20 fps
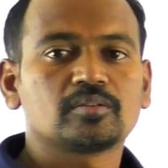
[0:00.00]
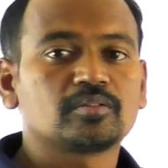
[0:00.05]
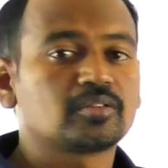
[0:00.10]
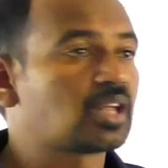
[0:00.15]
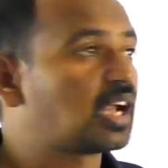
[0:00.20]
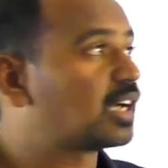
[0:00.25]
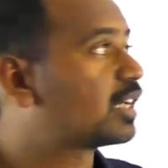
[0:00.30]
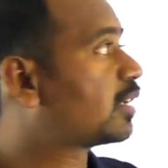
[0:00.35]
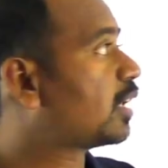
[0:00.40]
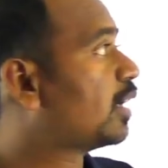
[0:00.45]

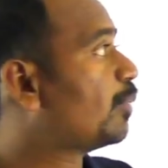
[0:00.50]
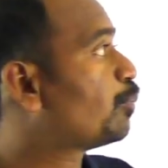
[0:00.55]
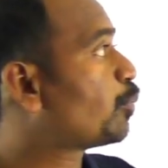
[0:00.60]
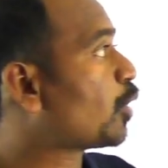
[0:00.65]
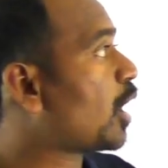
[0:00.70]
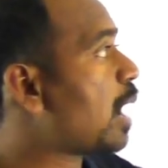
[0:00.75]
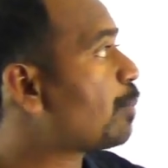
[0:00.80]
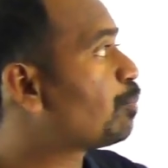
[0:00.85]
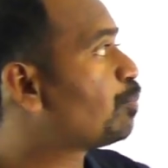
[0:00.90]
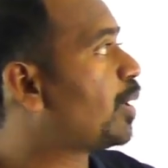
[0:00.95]
that
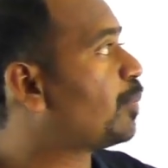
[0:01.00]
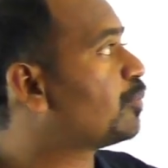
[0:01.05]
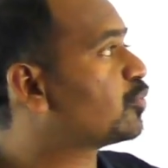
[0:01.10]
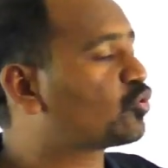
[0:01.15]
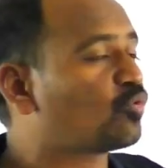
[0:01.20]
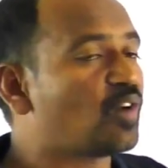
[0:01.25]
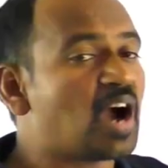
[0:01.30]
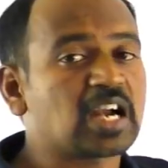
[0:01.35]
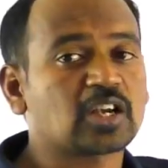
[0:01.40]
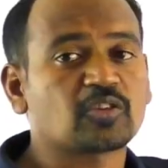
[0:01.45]

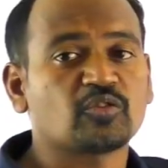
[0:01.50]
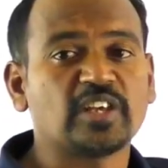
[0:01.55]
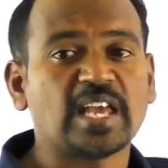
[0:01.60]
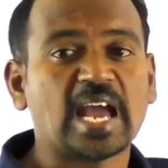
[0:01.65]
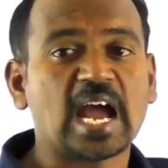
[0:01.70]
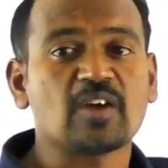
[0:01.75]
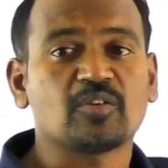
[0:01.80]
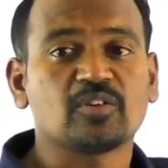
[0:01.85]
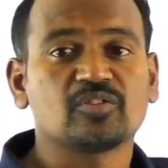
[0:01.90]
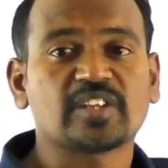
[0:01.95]
problems what we
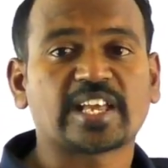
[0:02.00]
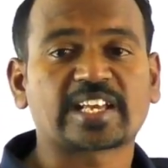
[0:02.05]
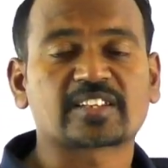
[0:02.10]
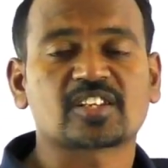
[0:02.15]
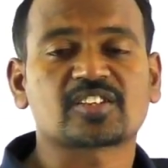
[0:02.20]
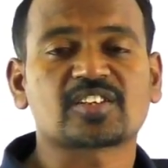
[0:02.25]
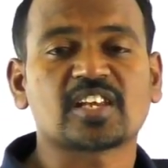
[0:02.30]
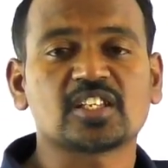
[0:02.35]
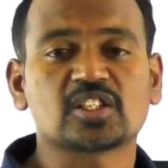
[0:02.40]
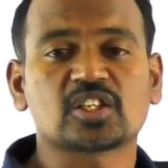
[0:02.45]
have in the
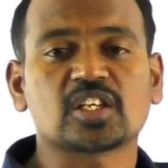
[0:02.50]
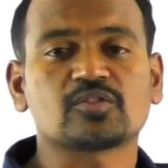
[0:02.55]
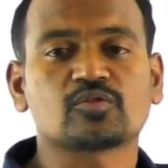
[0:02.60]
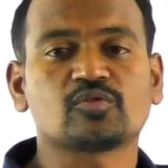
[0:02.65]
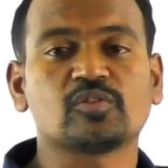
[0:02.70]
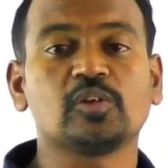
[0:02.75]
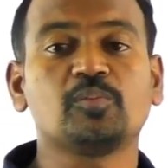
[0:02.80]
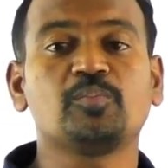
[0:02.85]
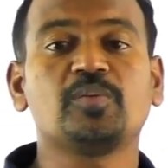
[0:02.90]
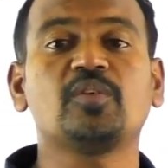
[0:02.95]
exercises
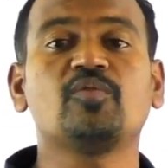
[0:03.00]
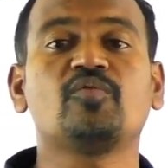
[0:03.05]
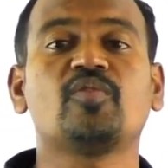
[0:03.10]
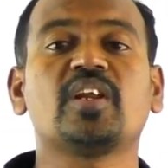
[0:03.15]
will be